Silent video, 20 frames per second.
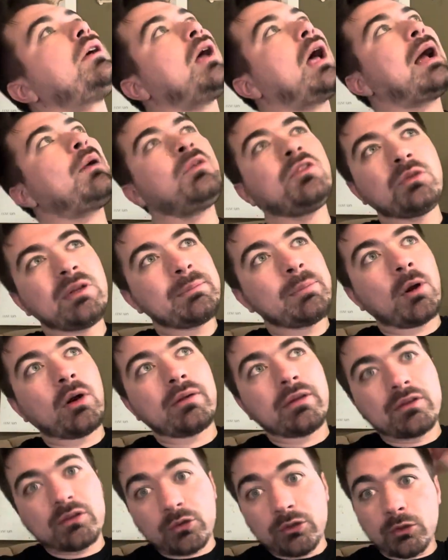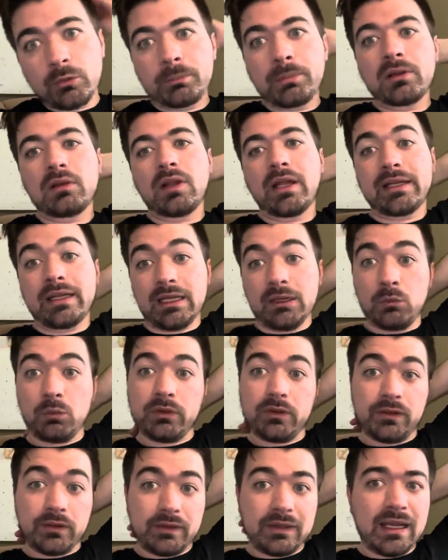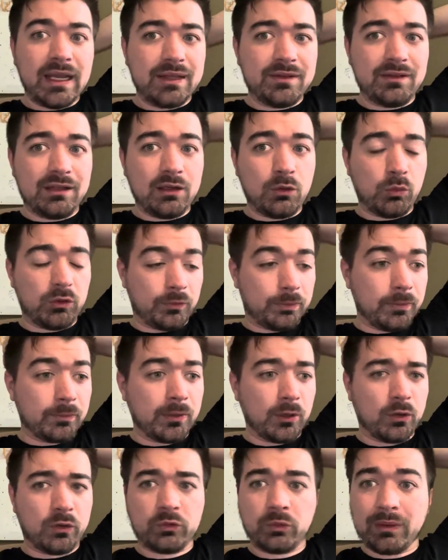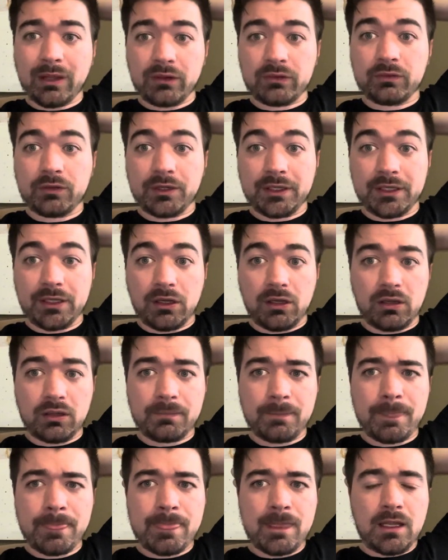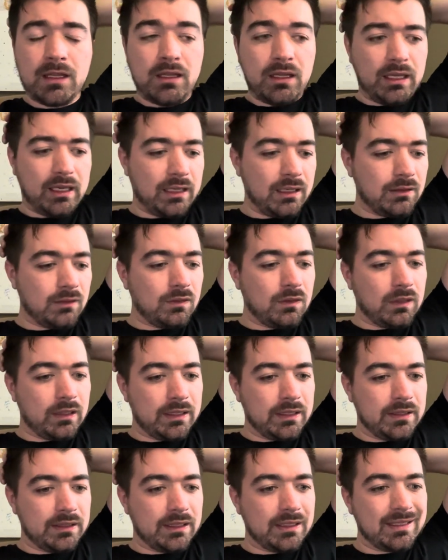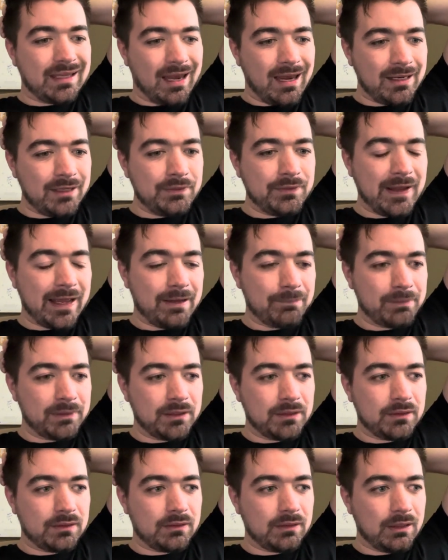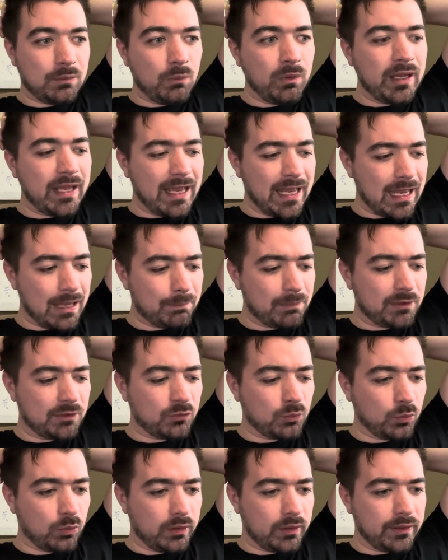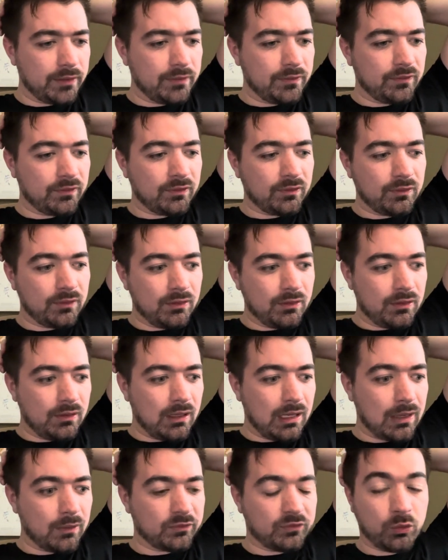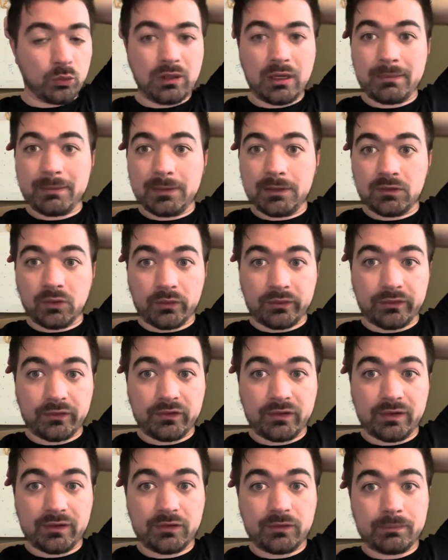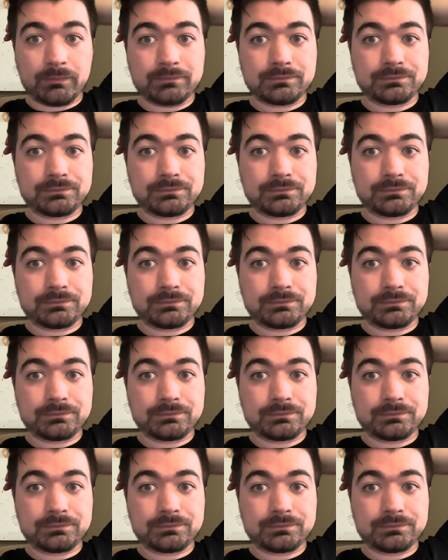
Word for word: I wasn't really part of this group, but like it was the idea was proposed when I was very young, and like it kind of happened. And what happened was I was told I'd be a narcissist.